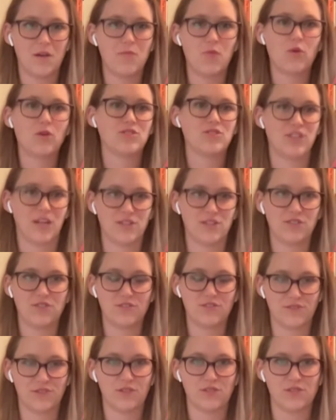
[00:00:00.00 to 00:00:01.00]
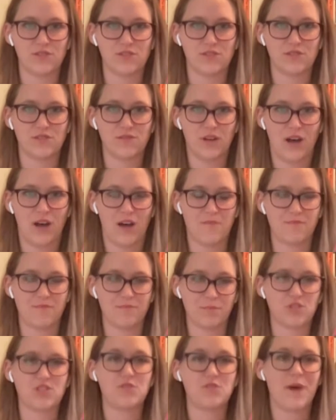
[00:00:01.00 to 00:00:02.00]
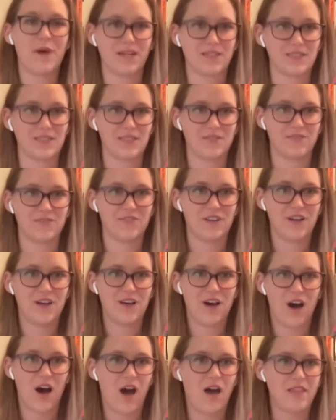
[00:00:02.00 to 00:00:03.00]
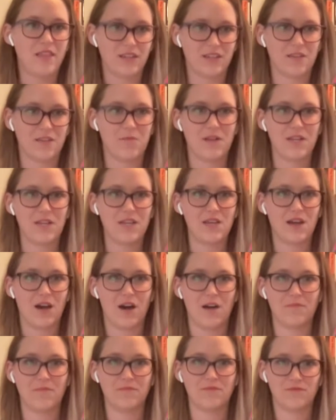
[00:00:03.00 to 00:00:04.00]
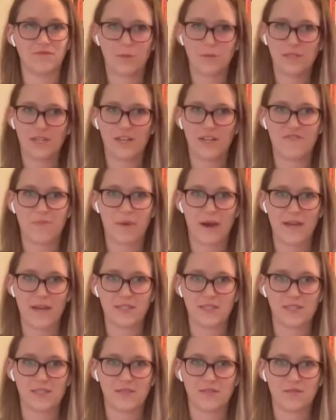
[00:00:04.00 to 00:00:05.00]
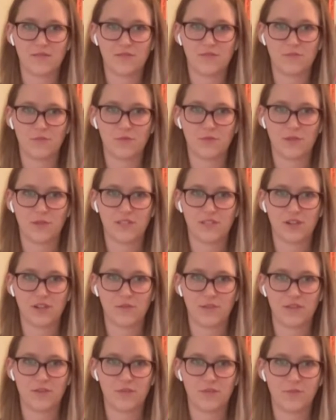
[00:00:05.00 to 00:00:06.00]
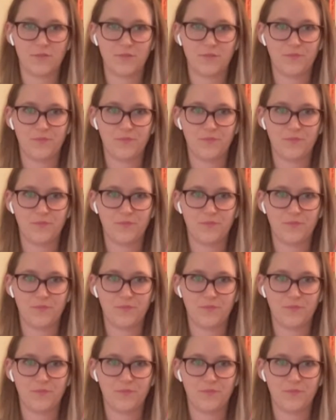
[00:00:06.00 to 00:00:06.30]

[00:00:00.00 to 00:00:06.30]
more gender diverse perspective on the committee? Representative Bice, you want to start with you?